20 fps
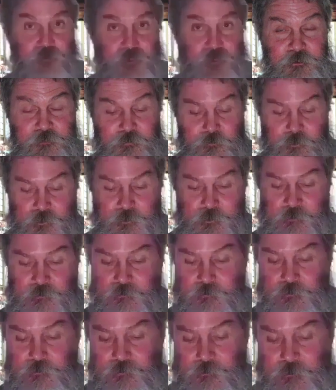
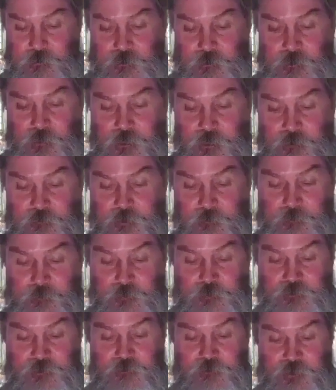interpretive
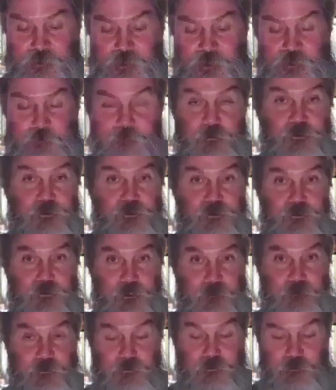renderings of the
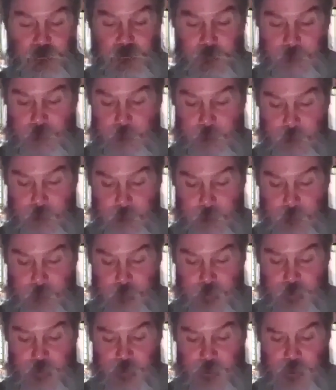books of the Hebrew
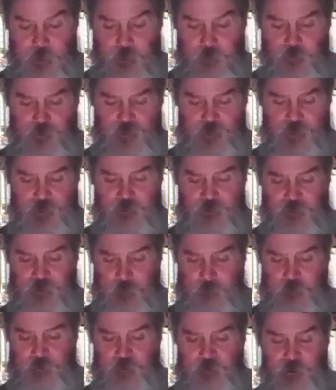Scriptures,
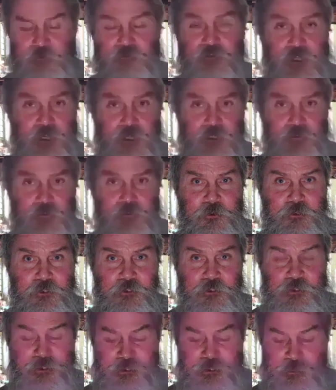uh, with the
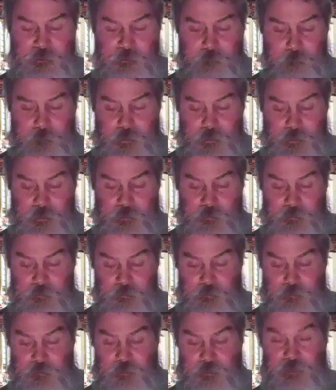exception of Ezra,
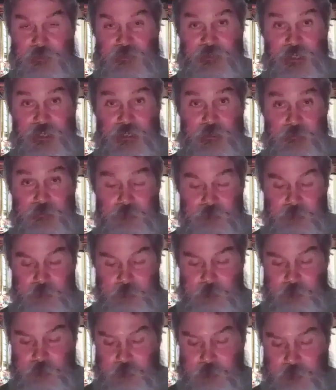Nehemiah,
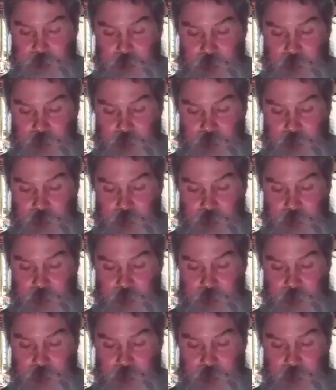and